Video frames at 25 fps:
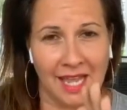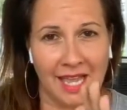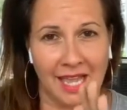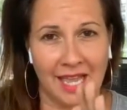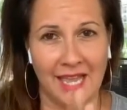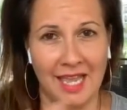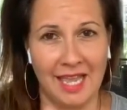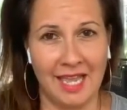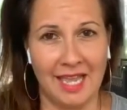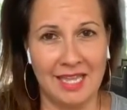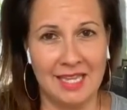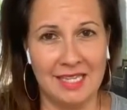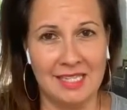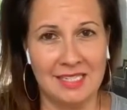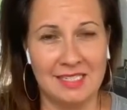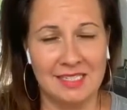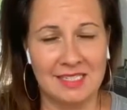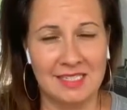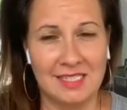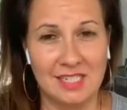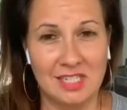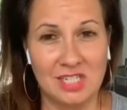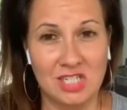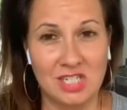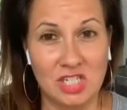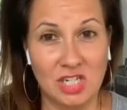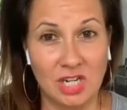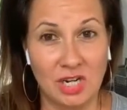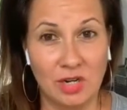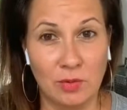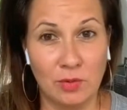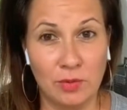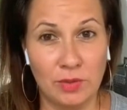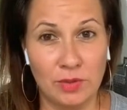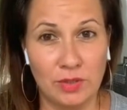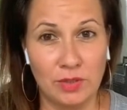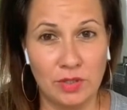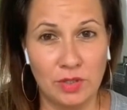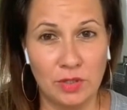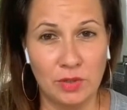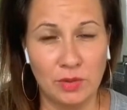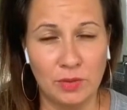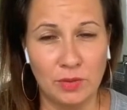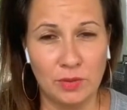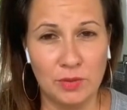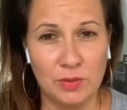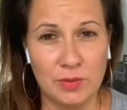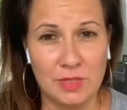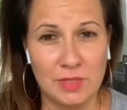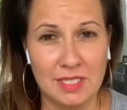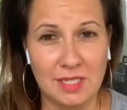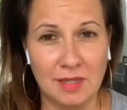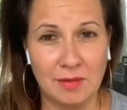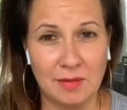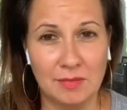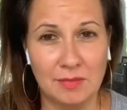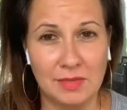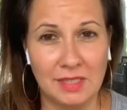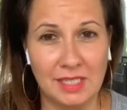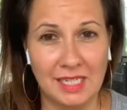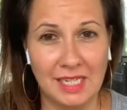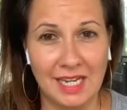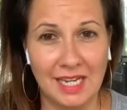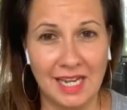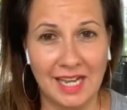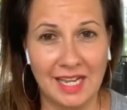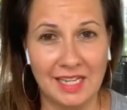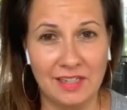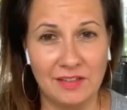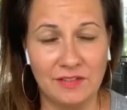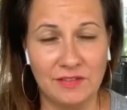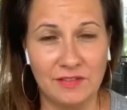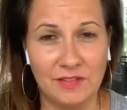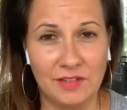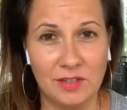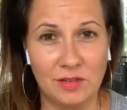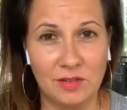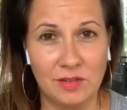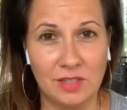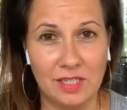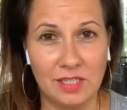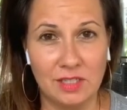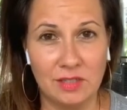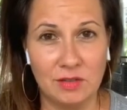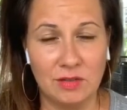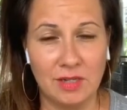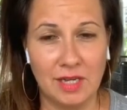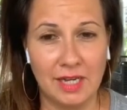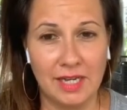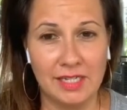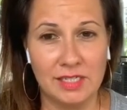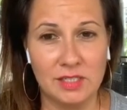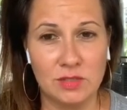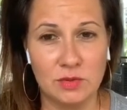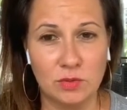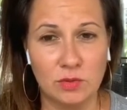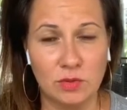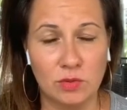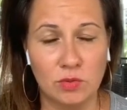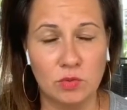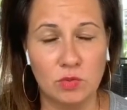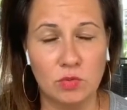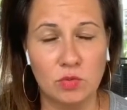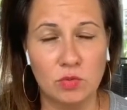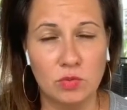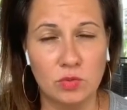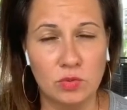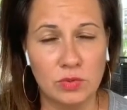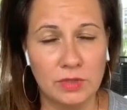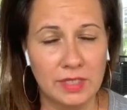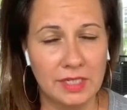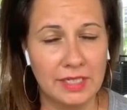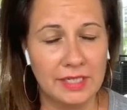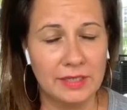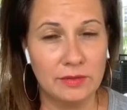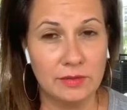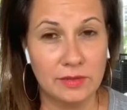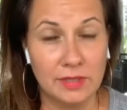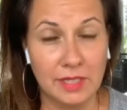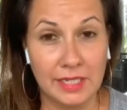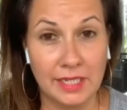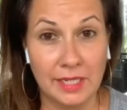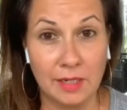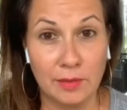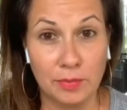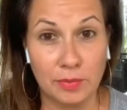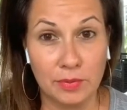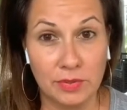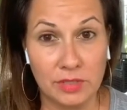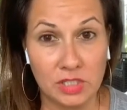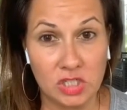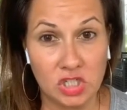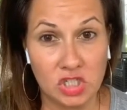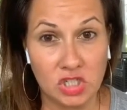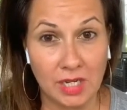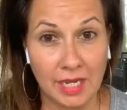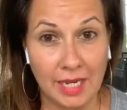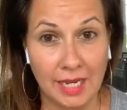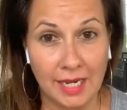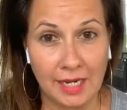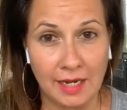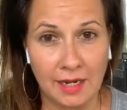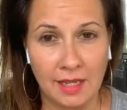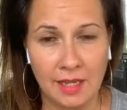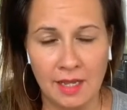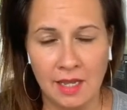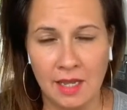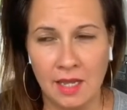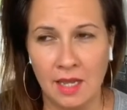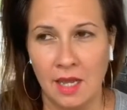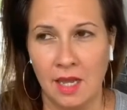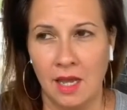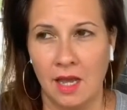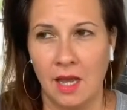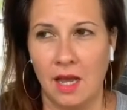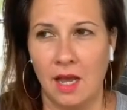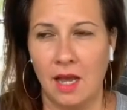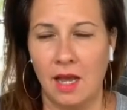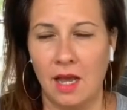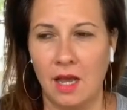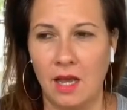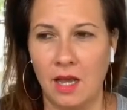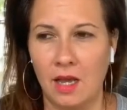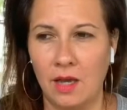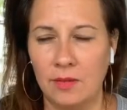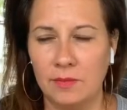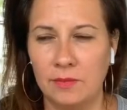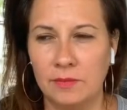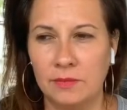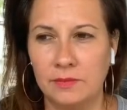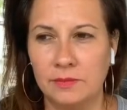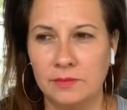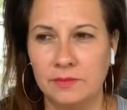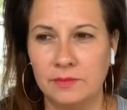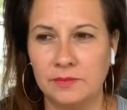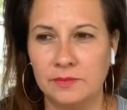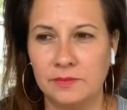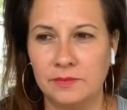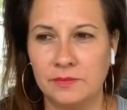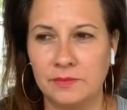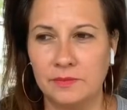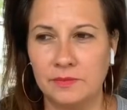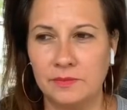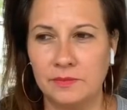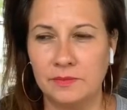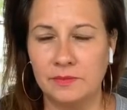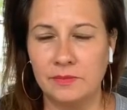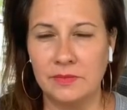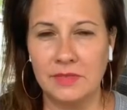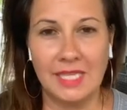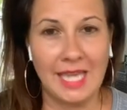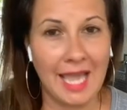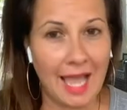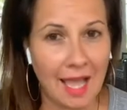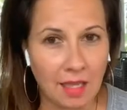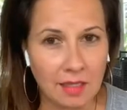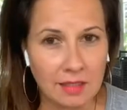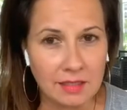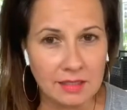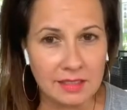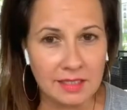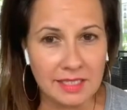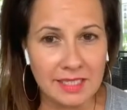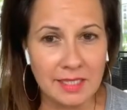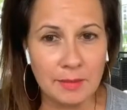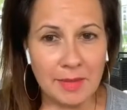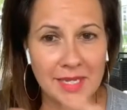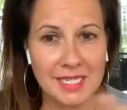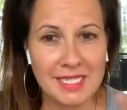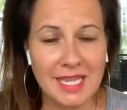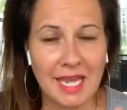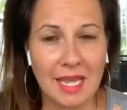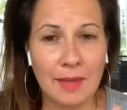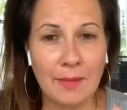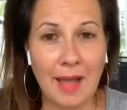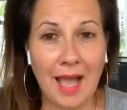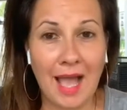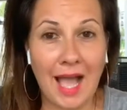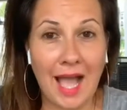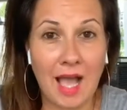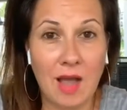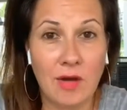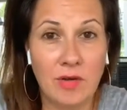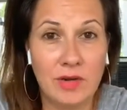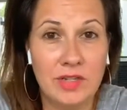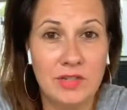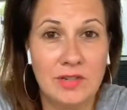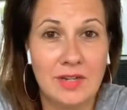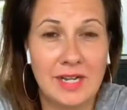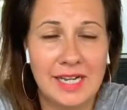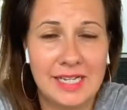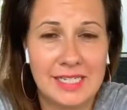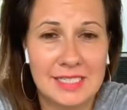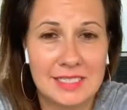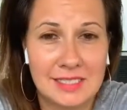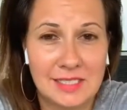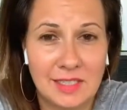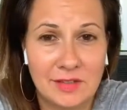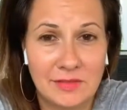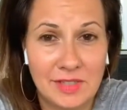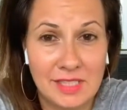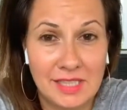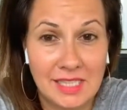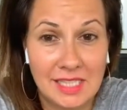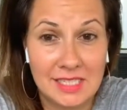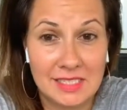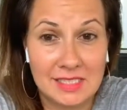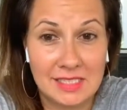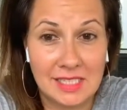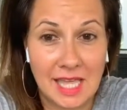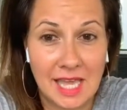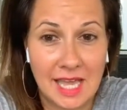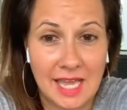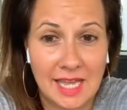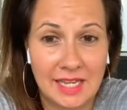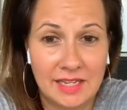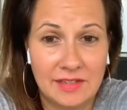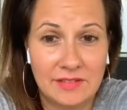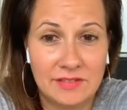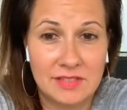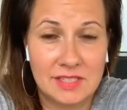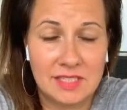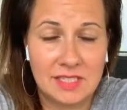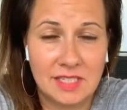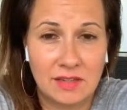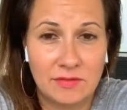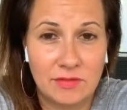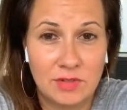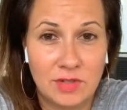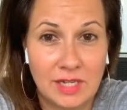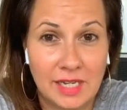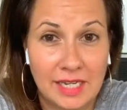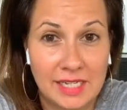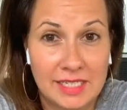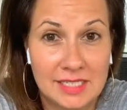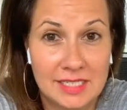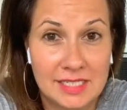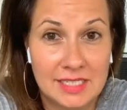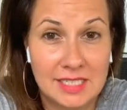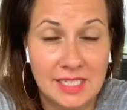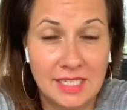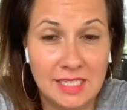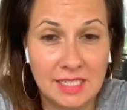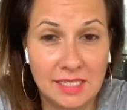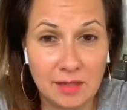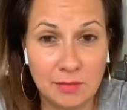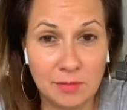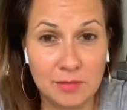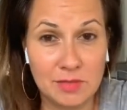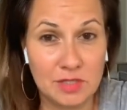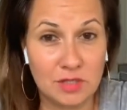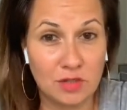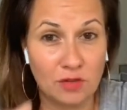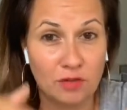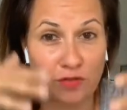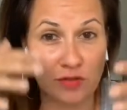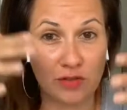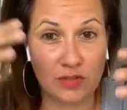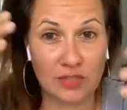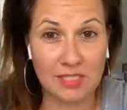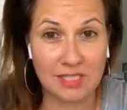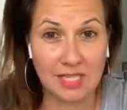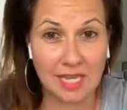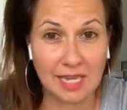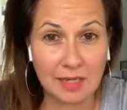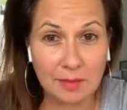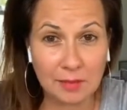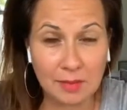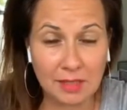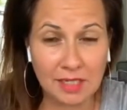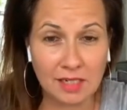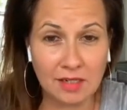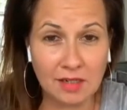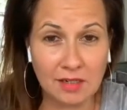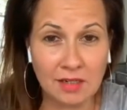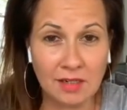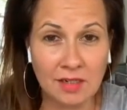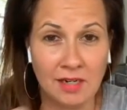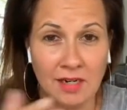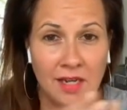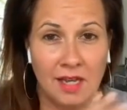and share with you something I feel that you guys will really really appreciate. Um yeah, in the meantime, how are you guys loving these lives? Have you guys seen them? Is your first time here?